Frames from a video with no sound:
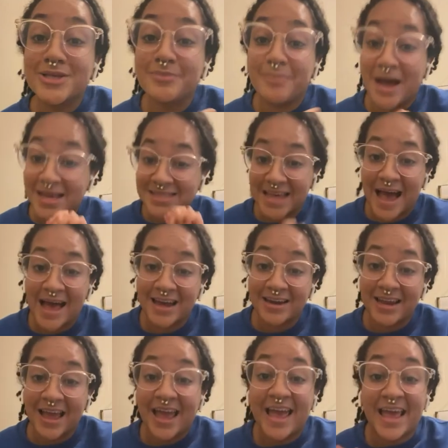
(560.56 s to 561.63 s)
my dad
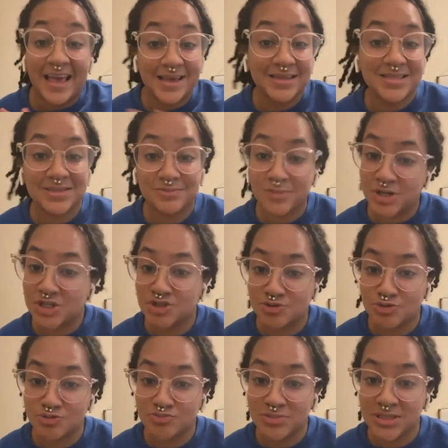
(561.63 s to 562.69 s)
hates
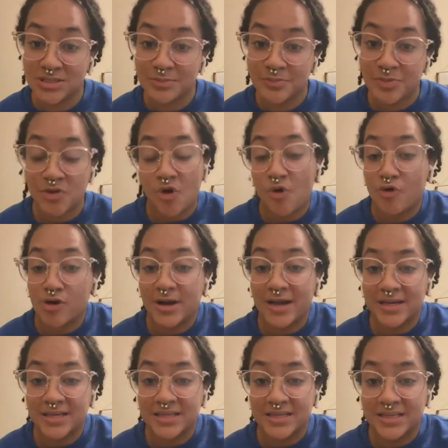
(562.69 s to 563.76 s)
mushrooms, or
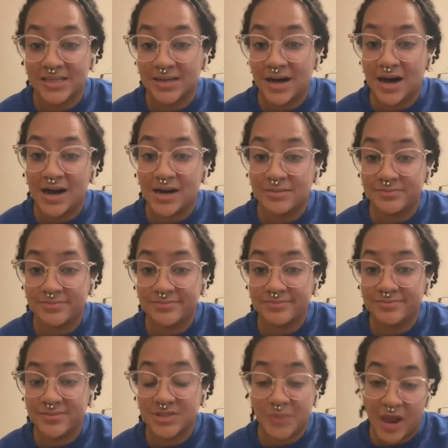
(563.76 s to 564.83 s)
in
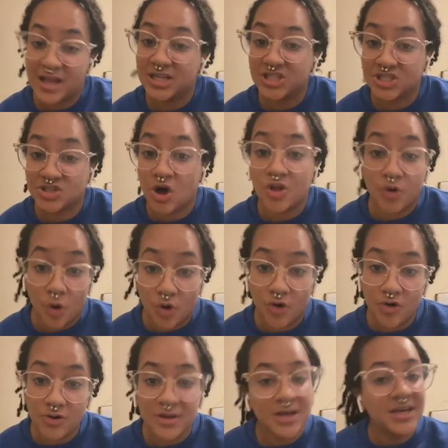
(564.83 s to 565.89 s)
Spanish it's called
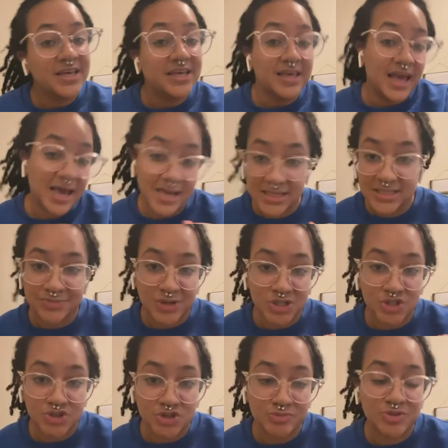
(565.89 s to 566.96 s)
hongo. He hates
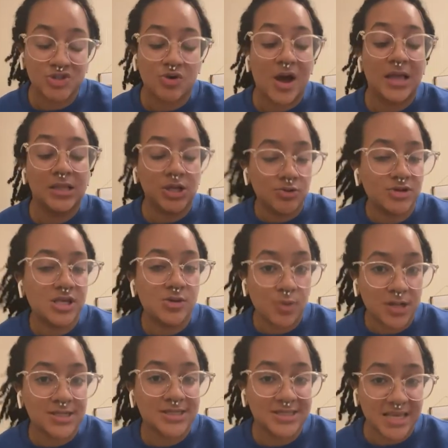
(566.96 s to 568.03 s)
mushrooms, so I low-key
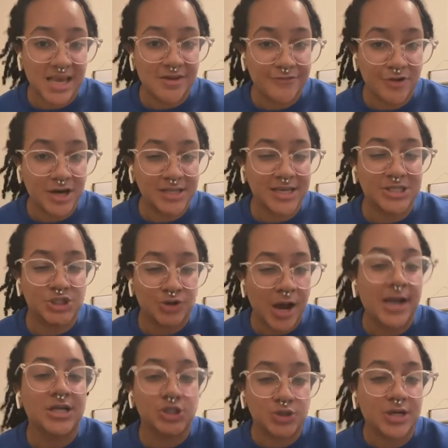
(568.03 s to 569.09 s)
want to save one and try
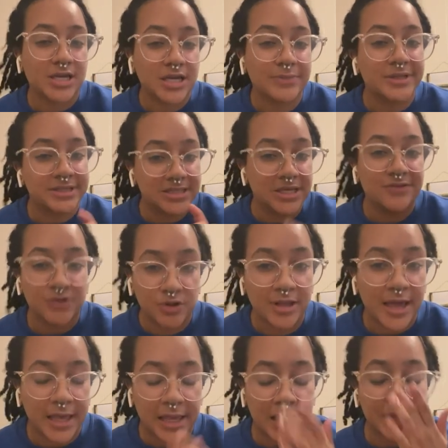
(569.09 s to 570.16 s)
to trick him and see if he'll
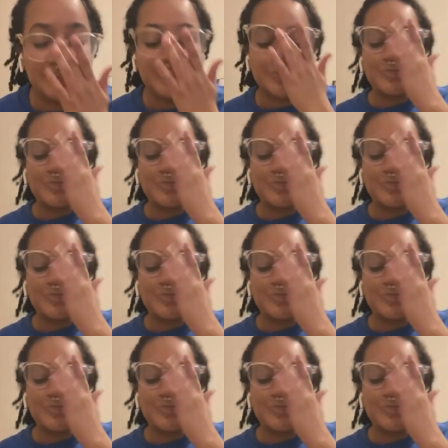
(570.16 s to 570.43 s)
like it.